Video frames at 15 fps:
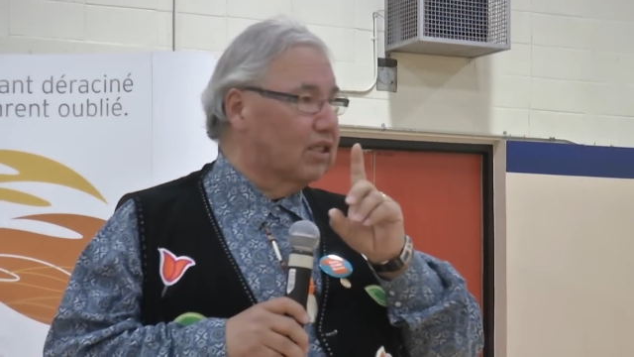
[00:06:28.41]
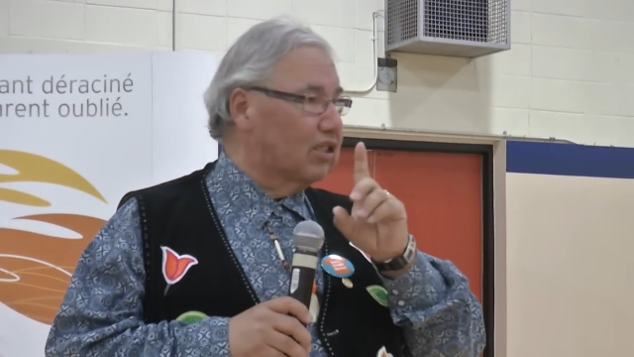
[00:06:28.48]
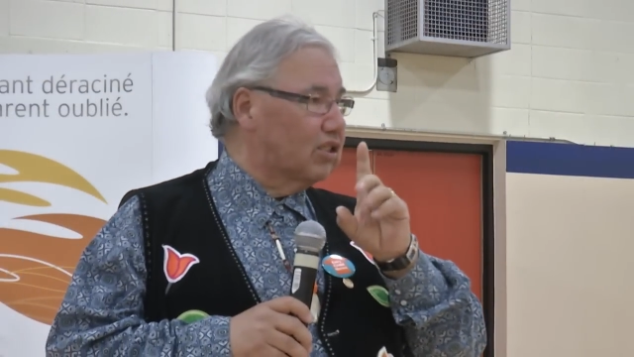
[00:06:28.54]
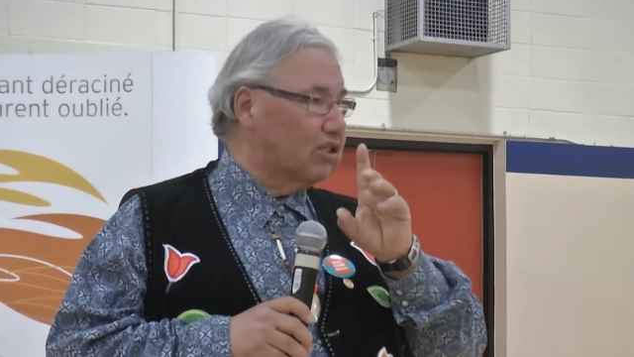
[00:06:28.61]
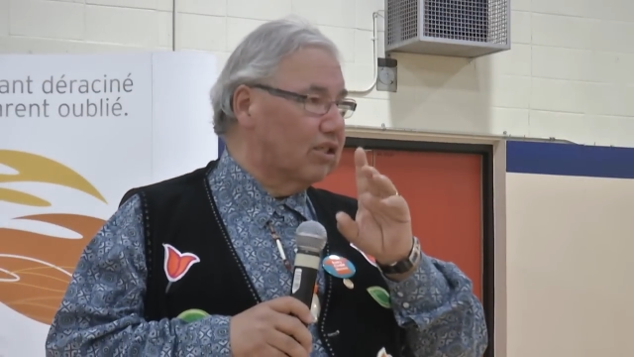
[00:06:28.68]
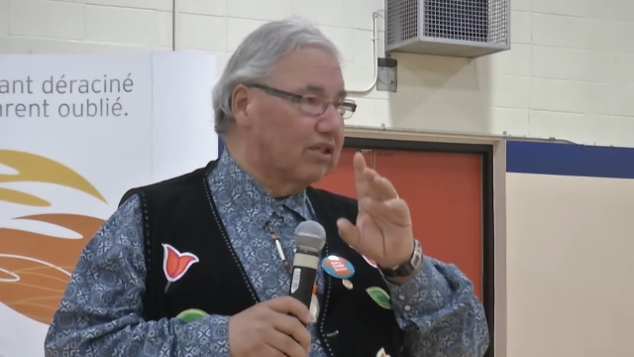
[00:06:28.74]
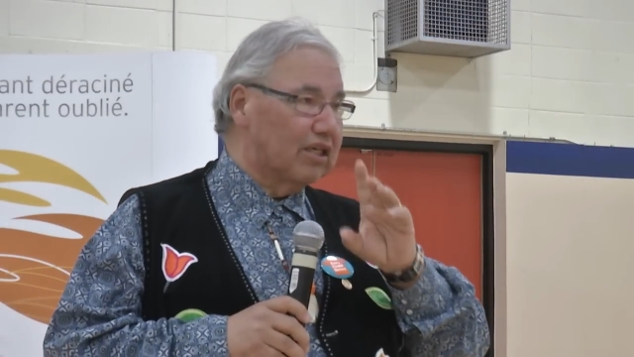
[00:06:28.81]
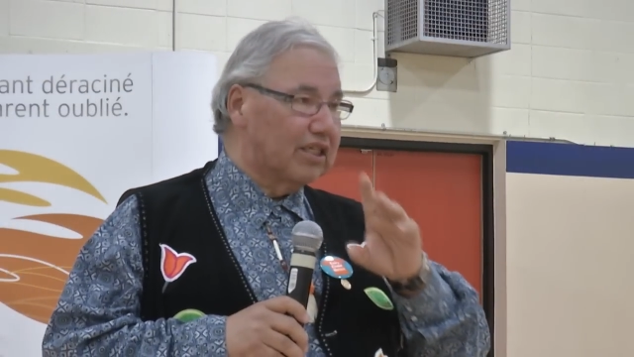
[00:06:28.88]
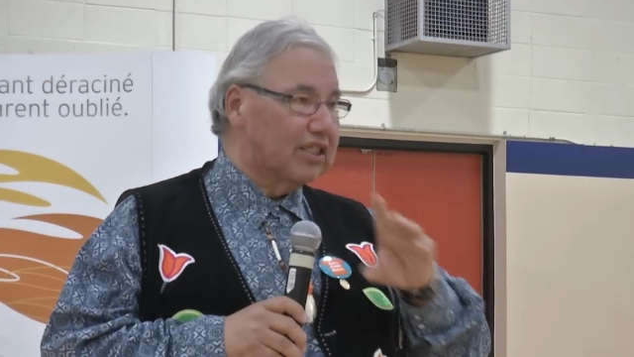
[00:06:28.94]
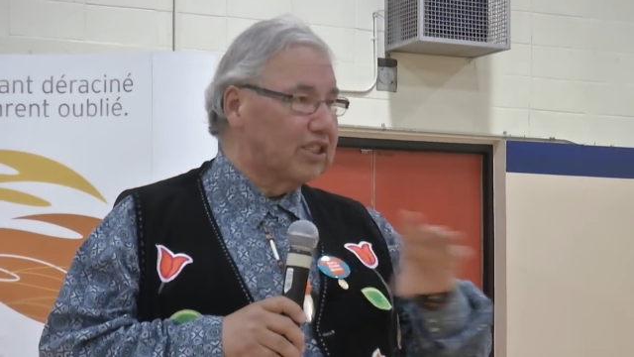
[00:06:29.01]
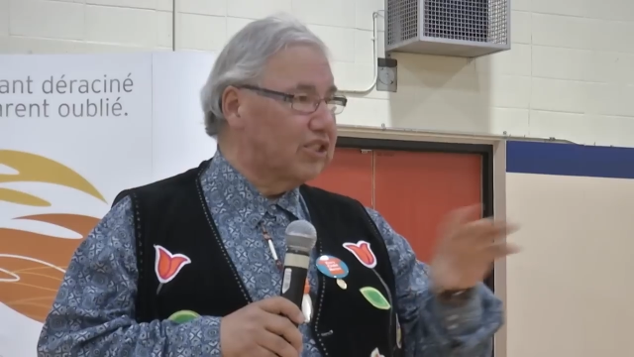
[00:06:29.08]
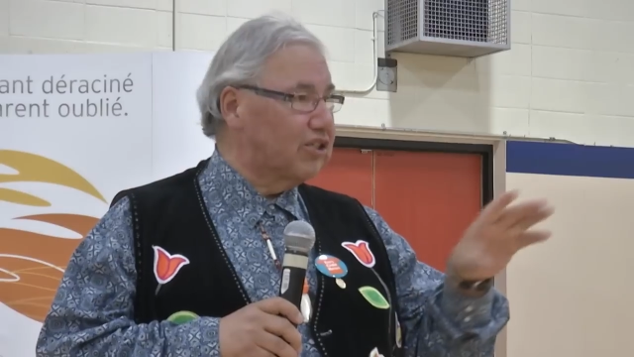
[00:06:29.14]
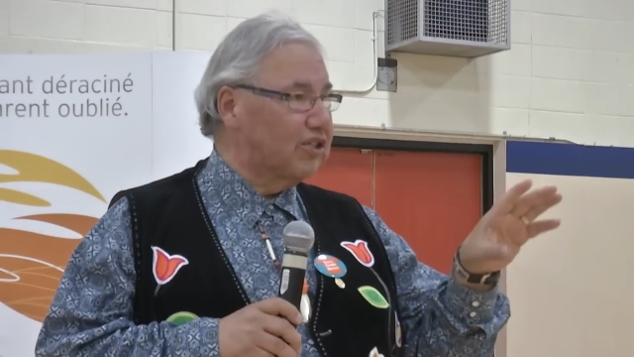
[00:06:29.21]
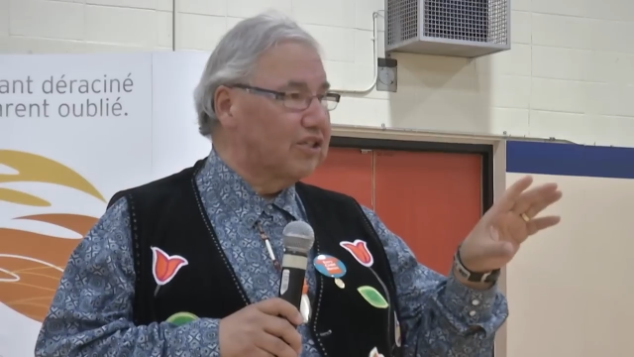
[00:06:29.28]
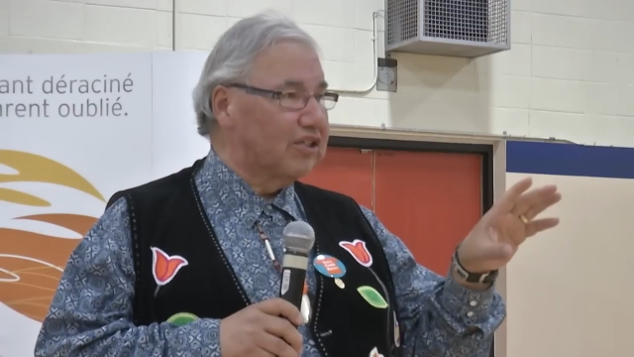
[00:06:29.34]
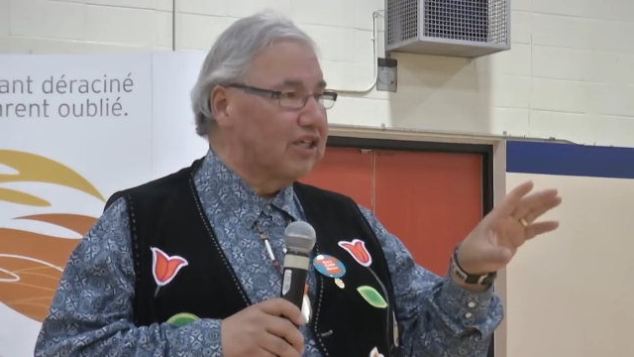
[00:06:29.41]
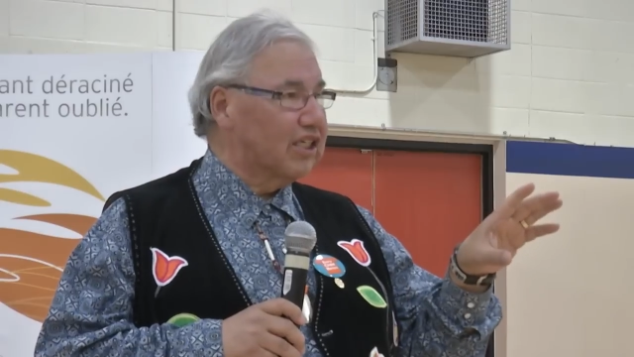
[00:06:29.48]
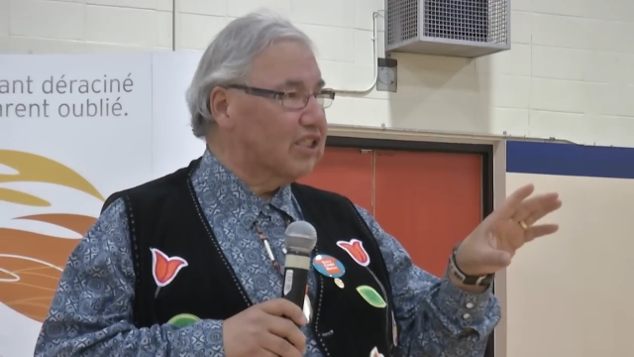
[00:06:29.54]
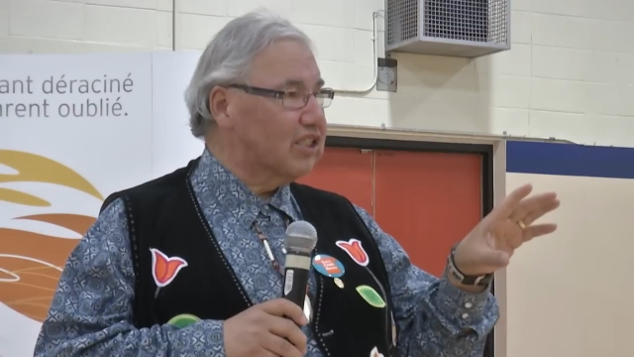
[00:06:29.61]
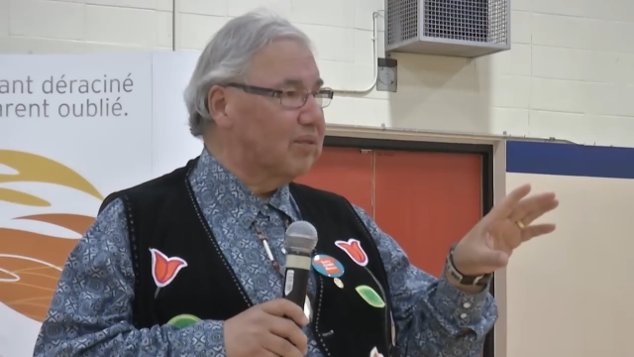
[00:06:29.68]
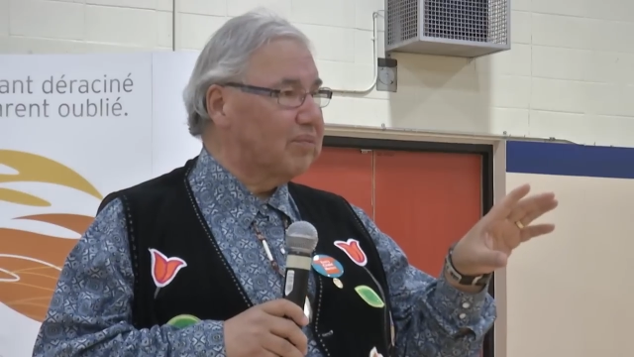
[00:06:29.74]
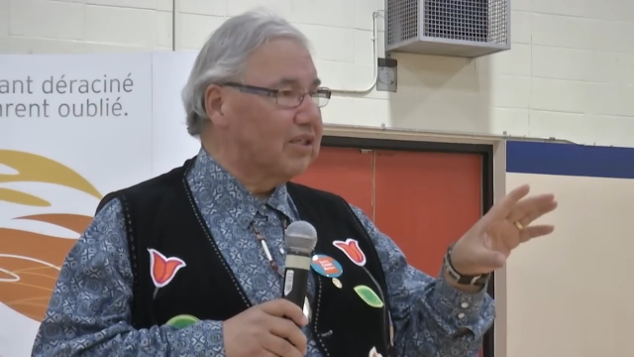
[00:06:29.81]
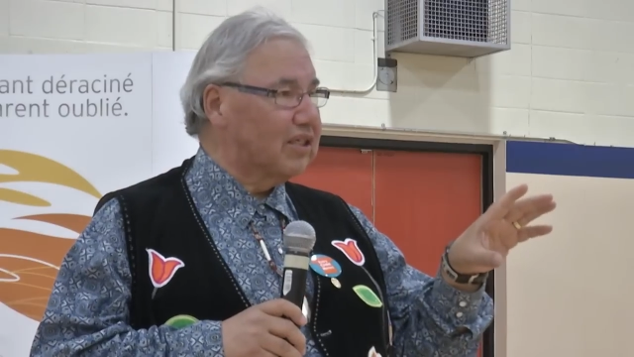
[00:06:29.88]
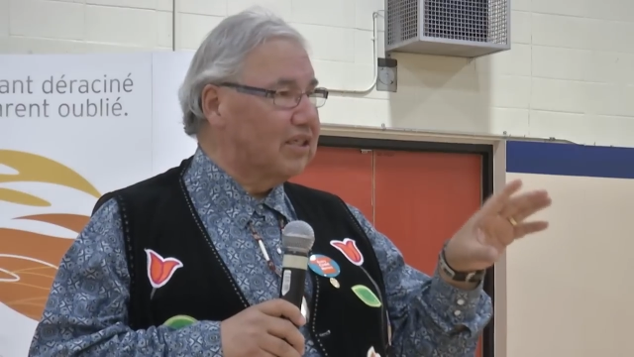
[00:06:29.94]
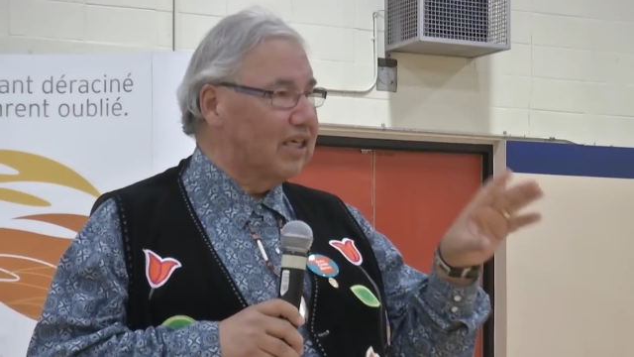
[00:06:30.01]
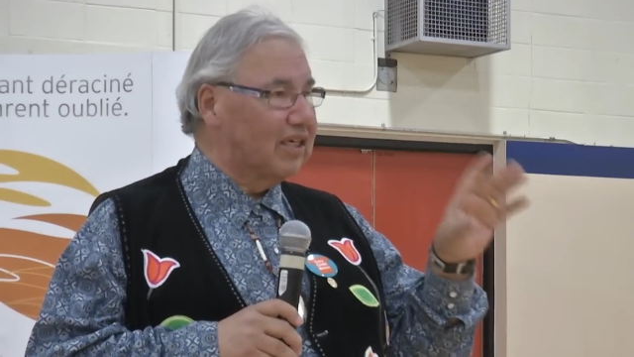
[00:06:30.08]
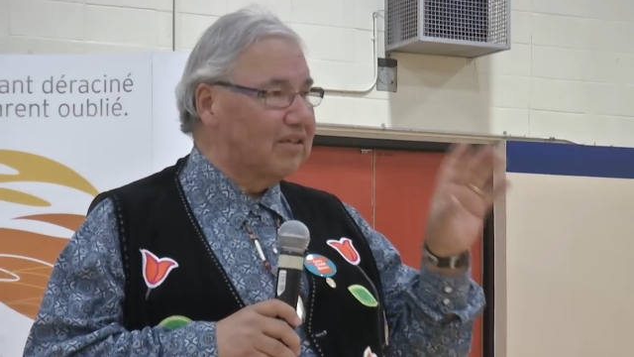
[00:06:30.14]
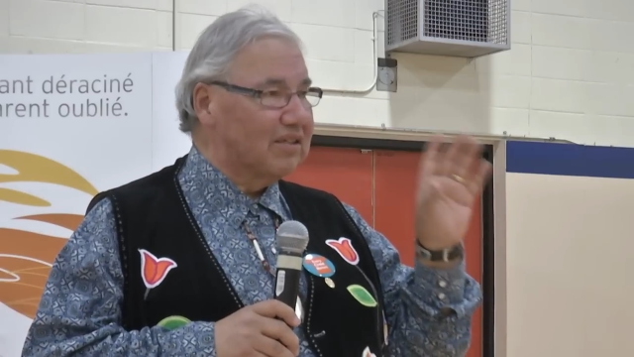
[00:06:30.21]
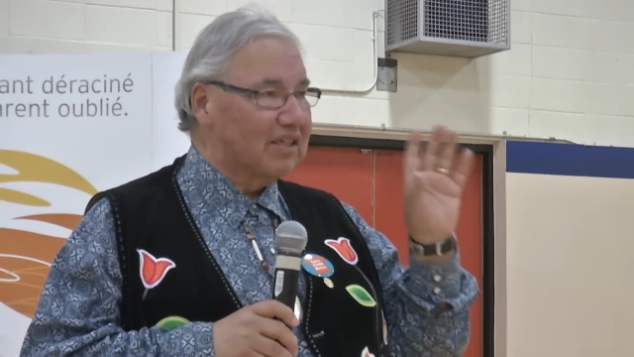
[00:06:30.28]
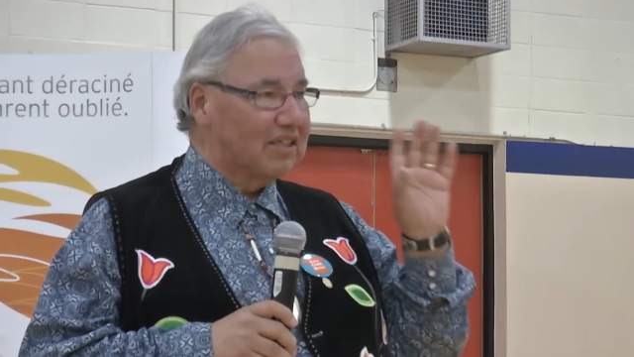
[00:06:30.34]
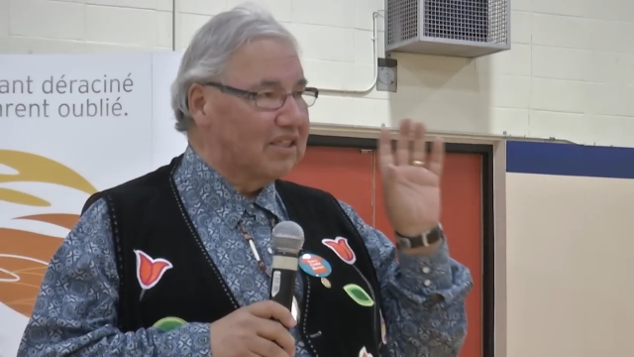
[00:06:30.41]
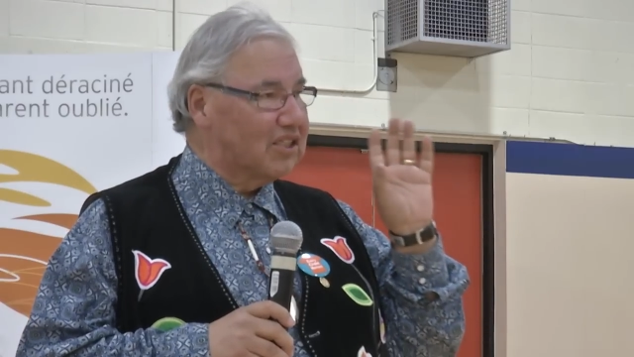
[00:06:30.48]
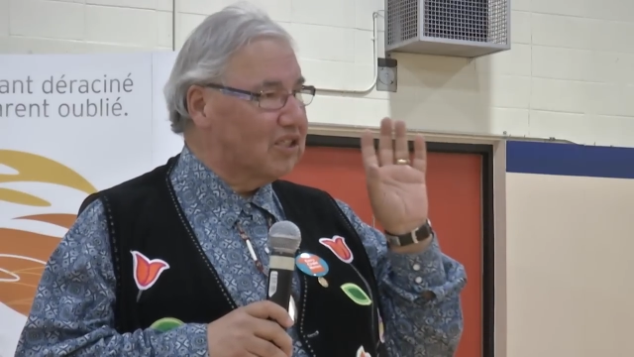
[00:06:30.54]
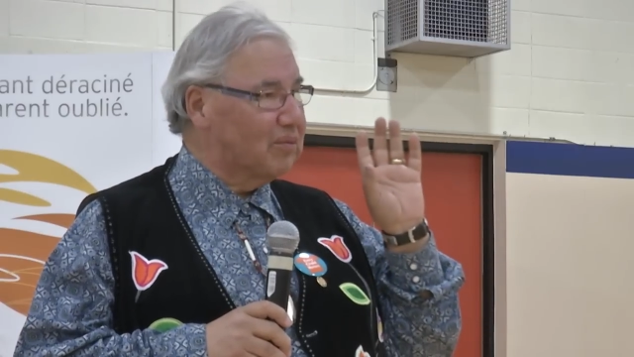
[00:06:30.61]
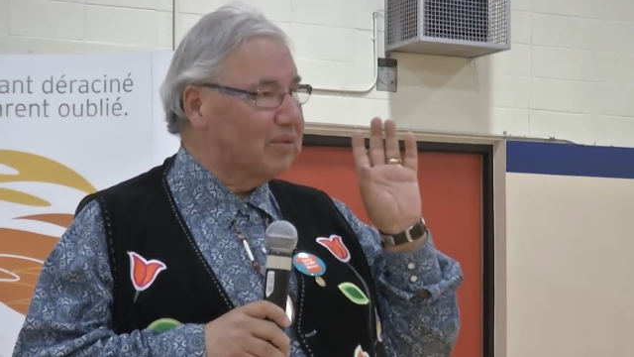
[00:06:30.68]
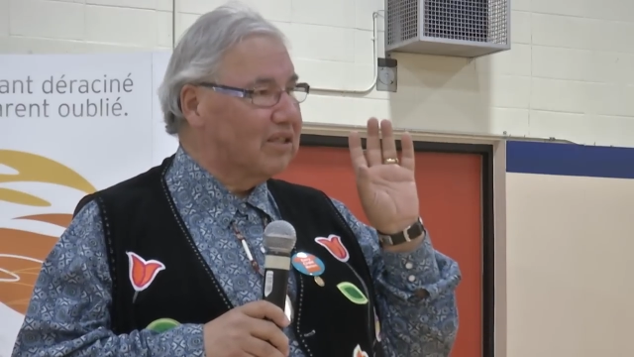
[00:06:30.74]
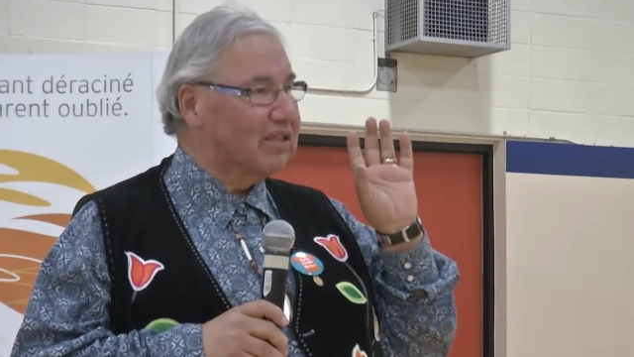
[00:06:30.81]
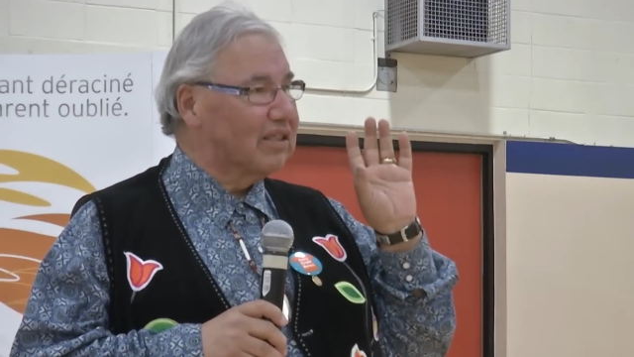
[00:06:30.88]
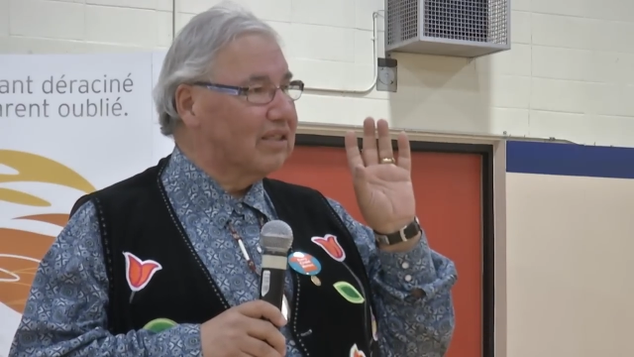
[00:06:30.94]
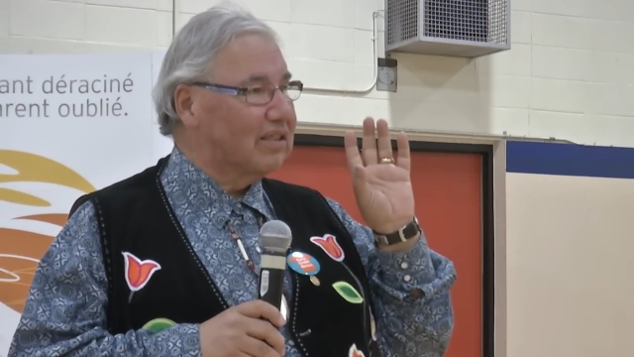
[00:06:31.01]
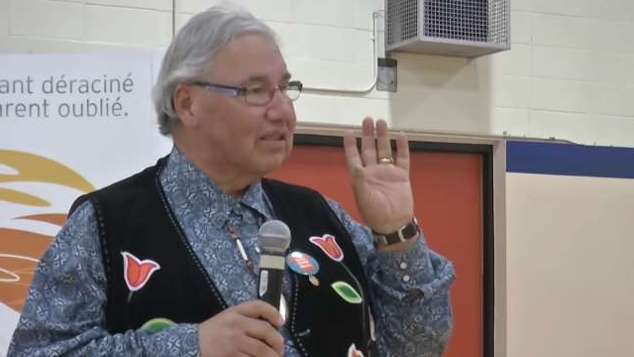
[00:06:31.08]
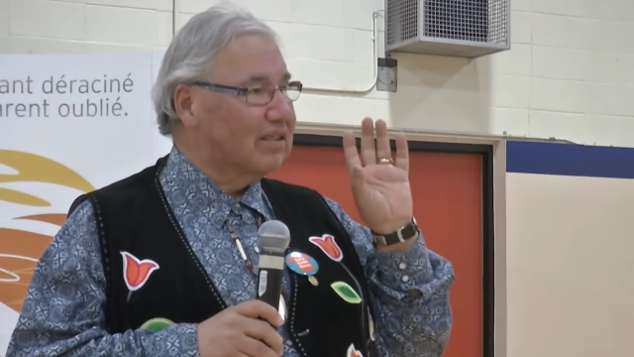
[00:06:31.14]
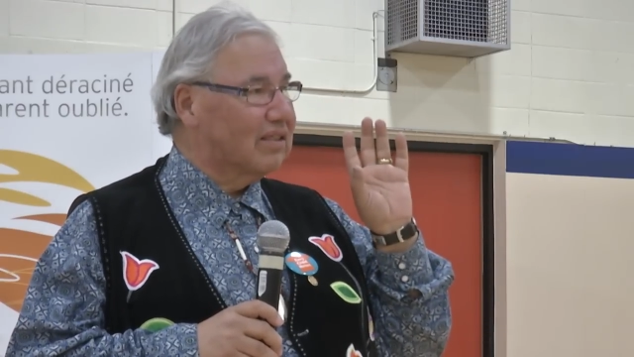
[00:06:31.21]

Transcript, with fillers: it's a lot easier to knock something down than it is to build it.